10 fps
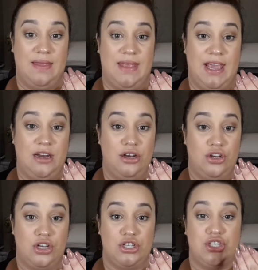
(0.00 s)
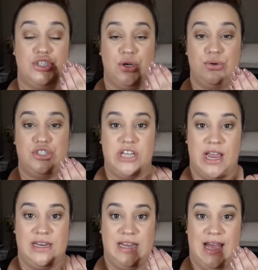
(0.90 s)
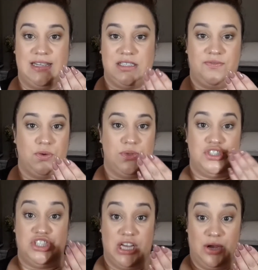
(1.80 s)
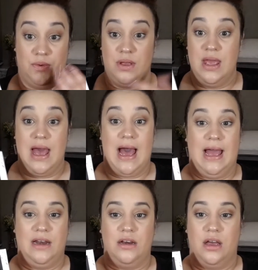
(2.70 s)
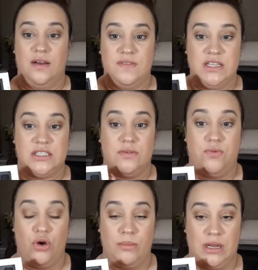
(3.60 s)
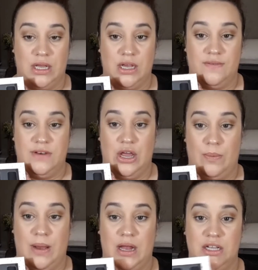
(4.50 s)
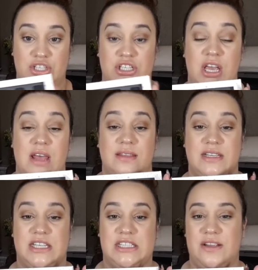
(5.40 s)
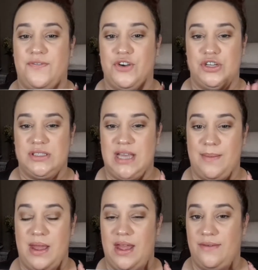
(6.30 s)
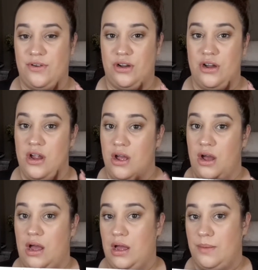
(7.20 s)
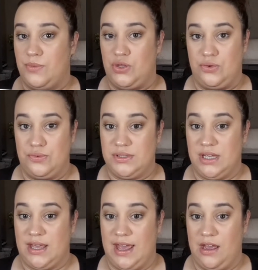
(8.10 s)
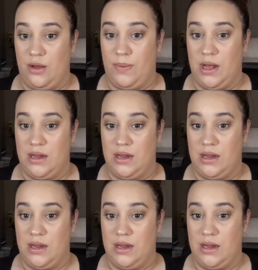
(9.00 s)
and they look so shiny as if it was gel. I love this formula of nail polish. This is the first time I ever used a KL